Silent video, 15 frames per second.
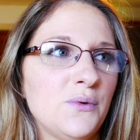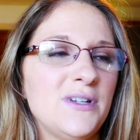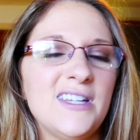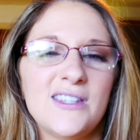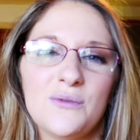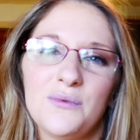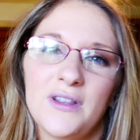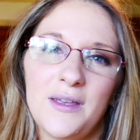it
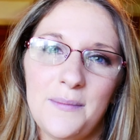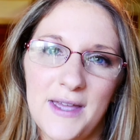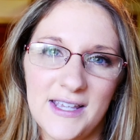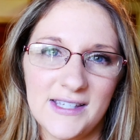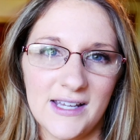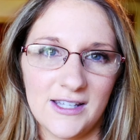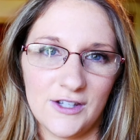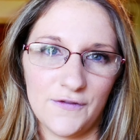doesn't really make
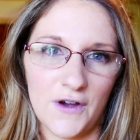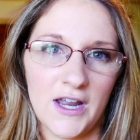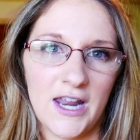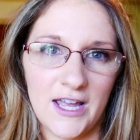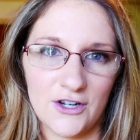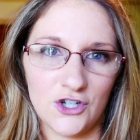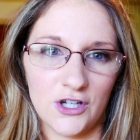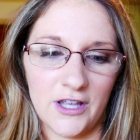sense
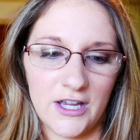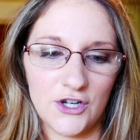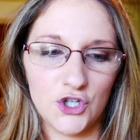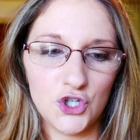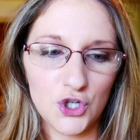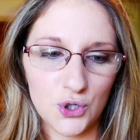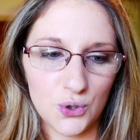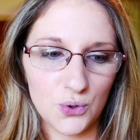financially
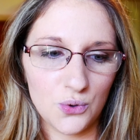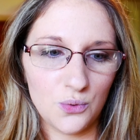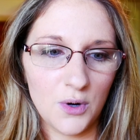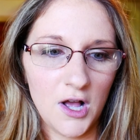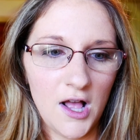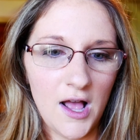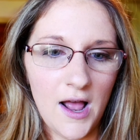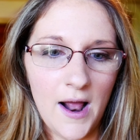to
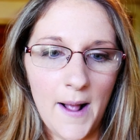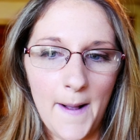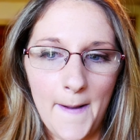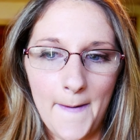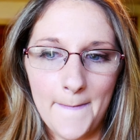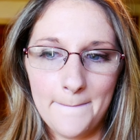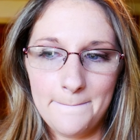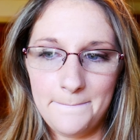
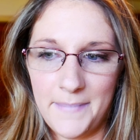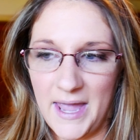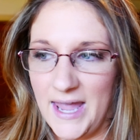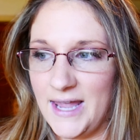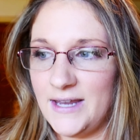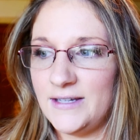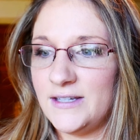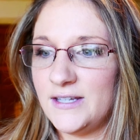
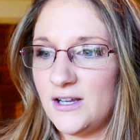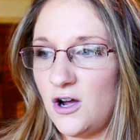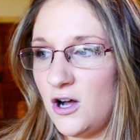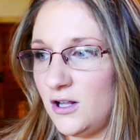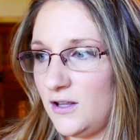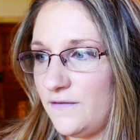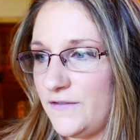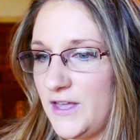paint
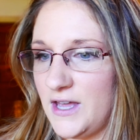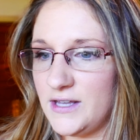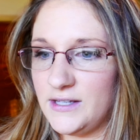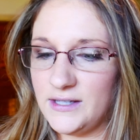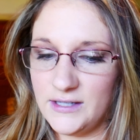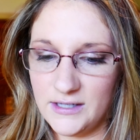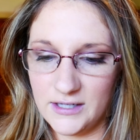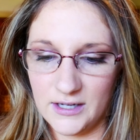all of
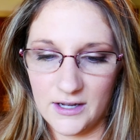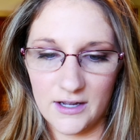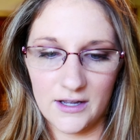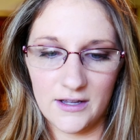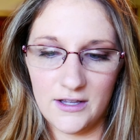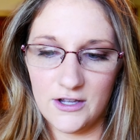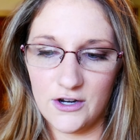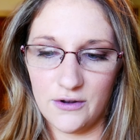this
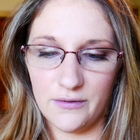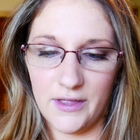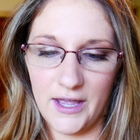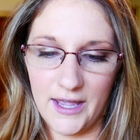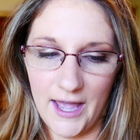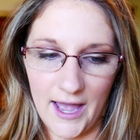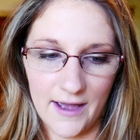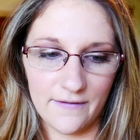to, you know,
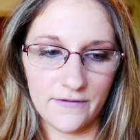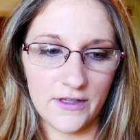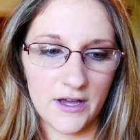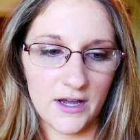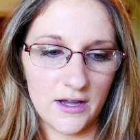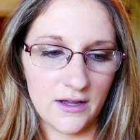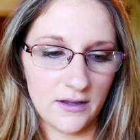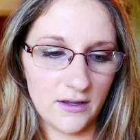they have
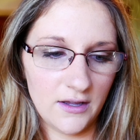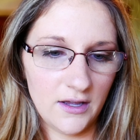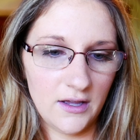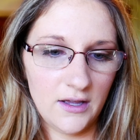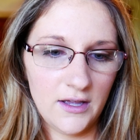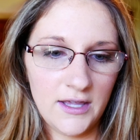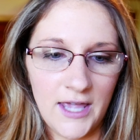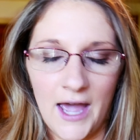the
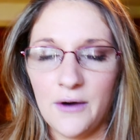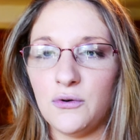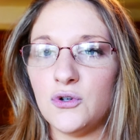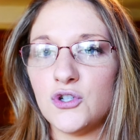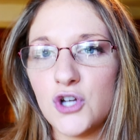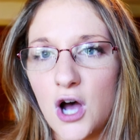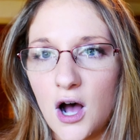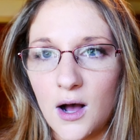
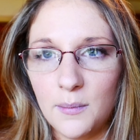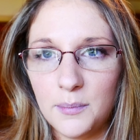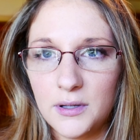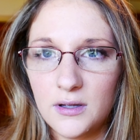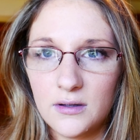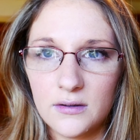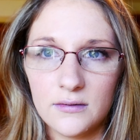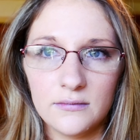countertop,
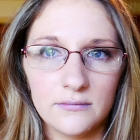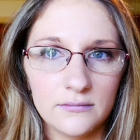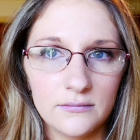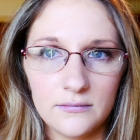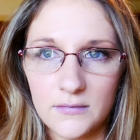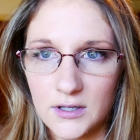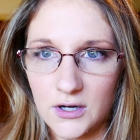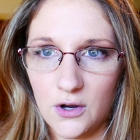
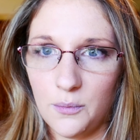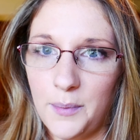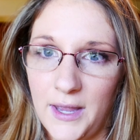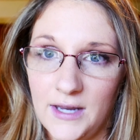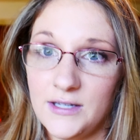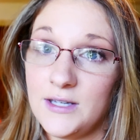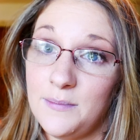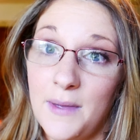you know,
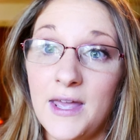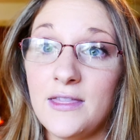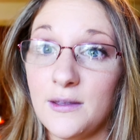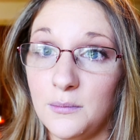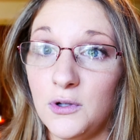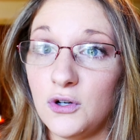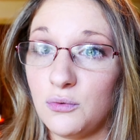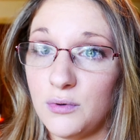paint to make
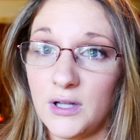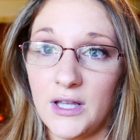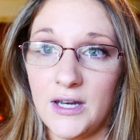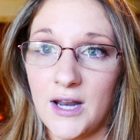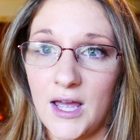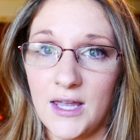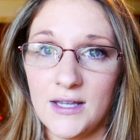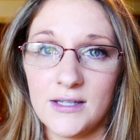them look really
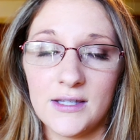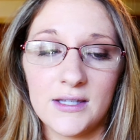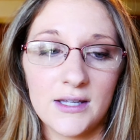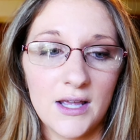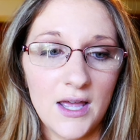nice,